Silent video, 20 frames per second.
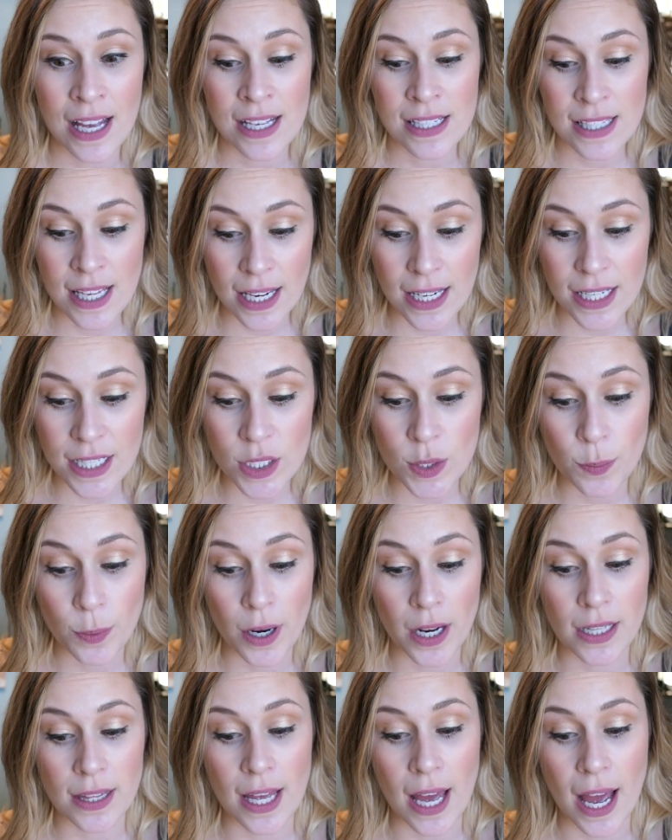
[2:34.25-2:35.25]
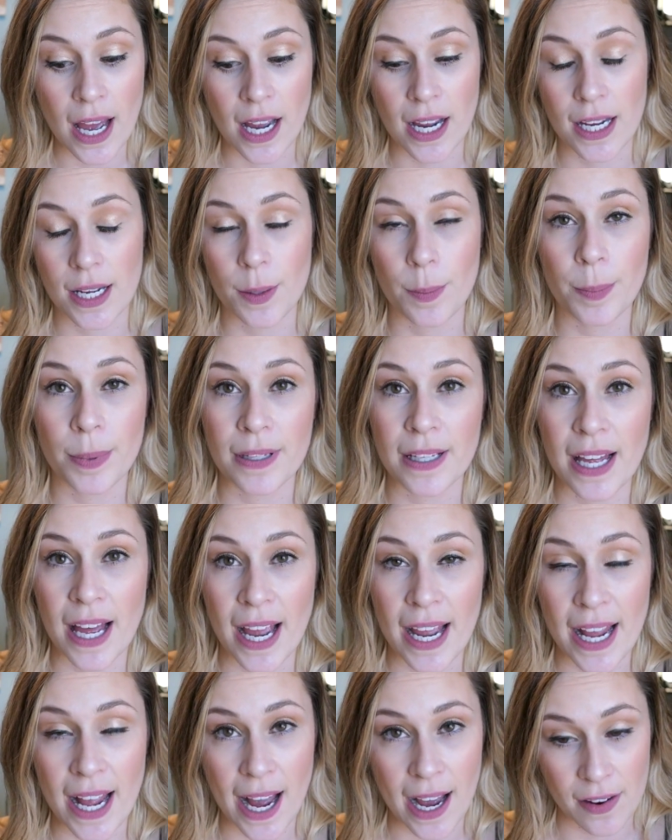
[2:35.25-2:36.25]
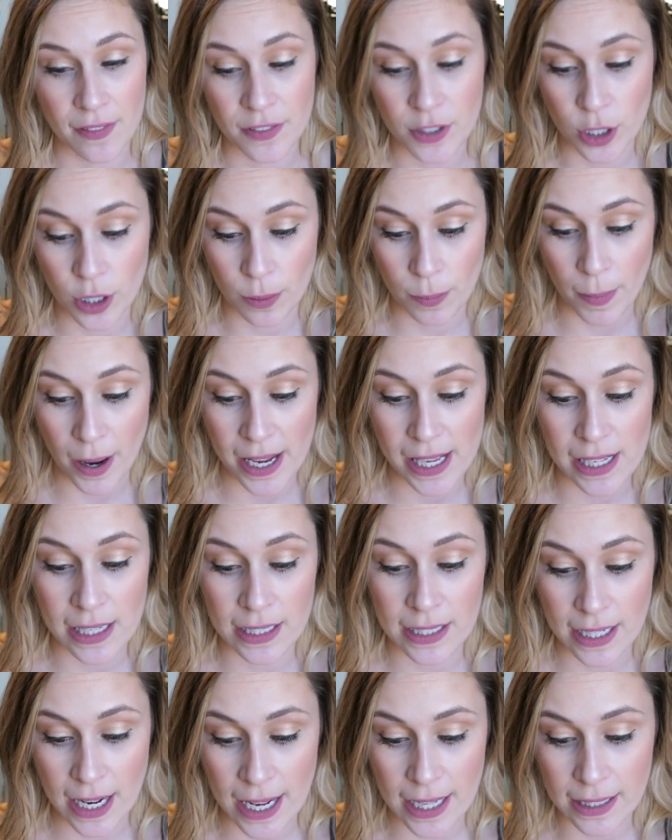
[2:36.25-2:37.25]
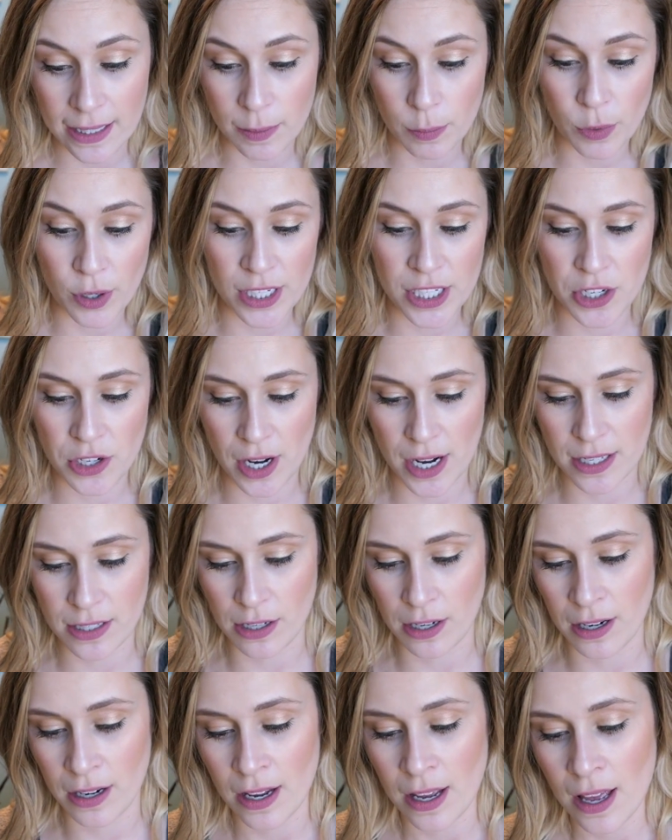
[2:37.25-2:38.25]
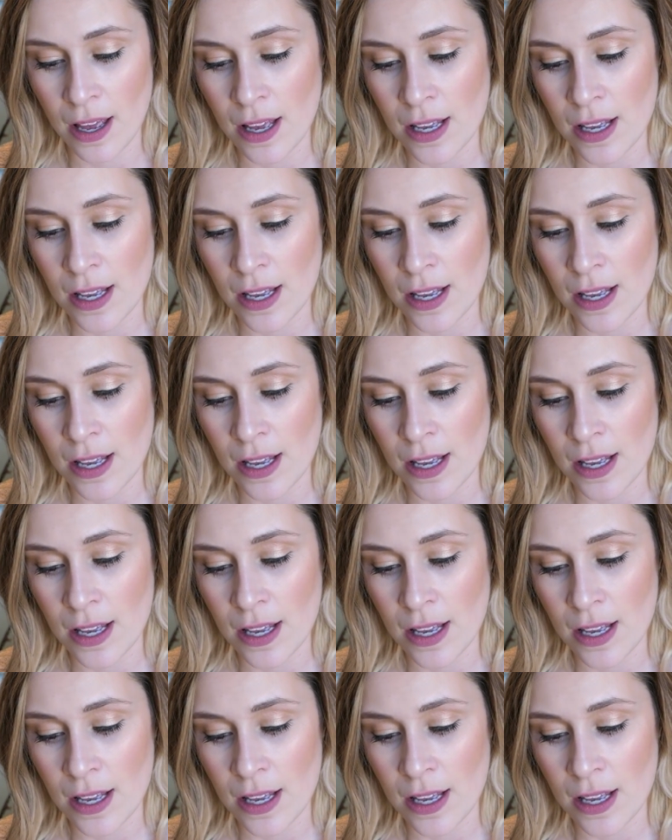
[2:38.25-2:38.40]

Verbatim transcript: setting spray that I apply after my nightly moisturizer.